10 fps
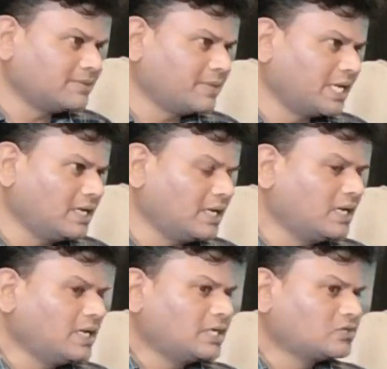email
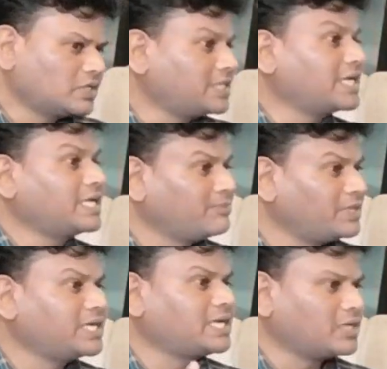so that they can
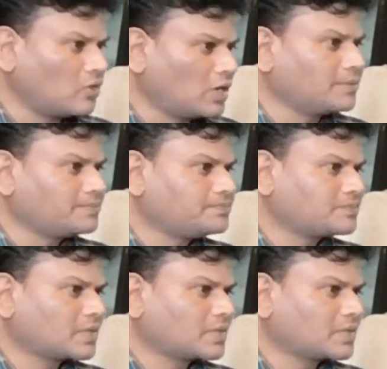immediately call.